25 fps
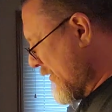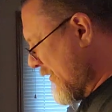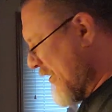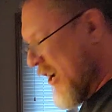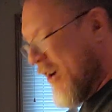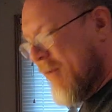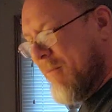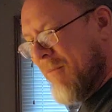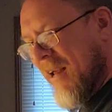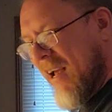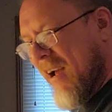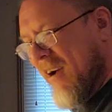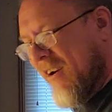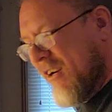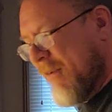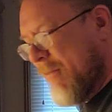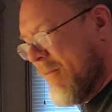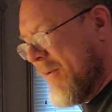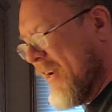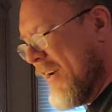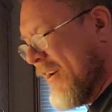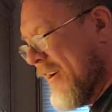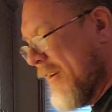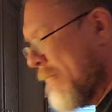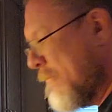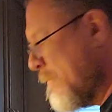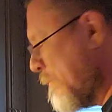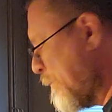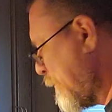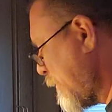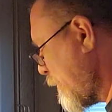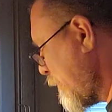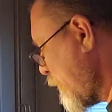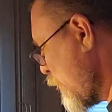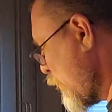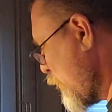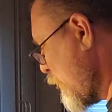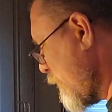dumb down to medium.
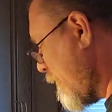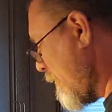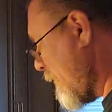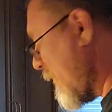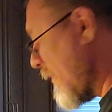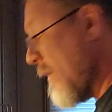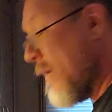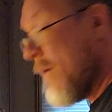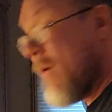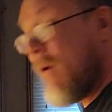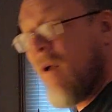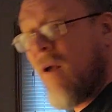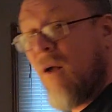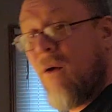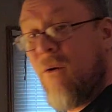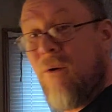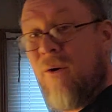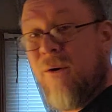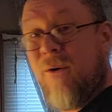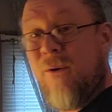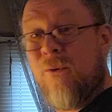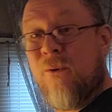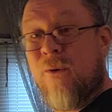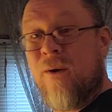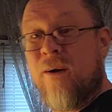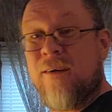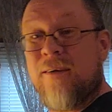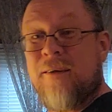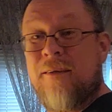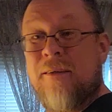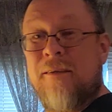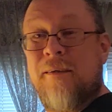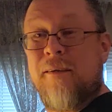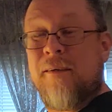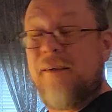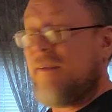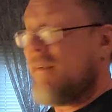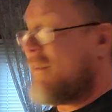Oh,
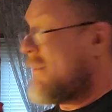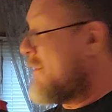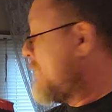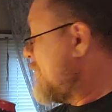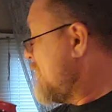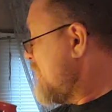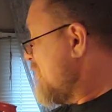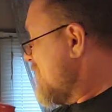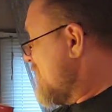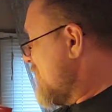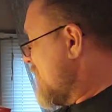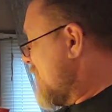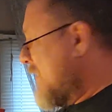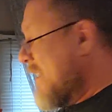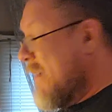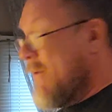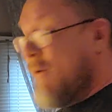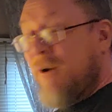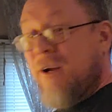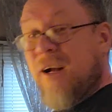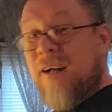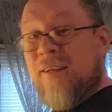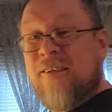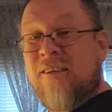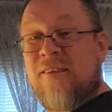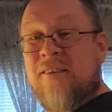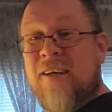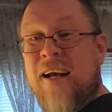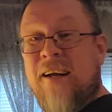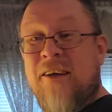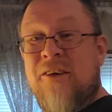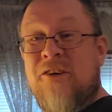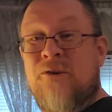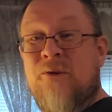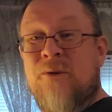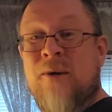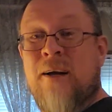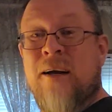that one got in the
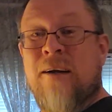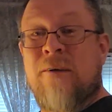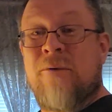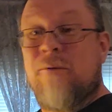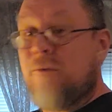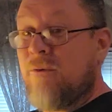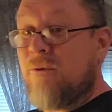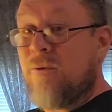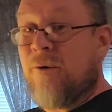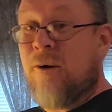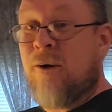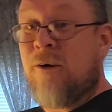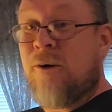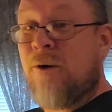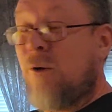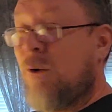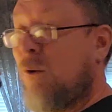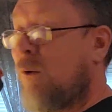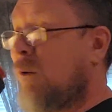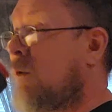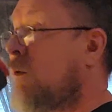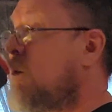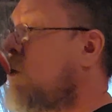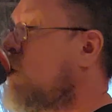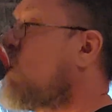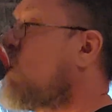sinus tract. Wrong hole.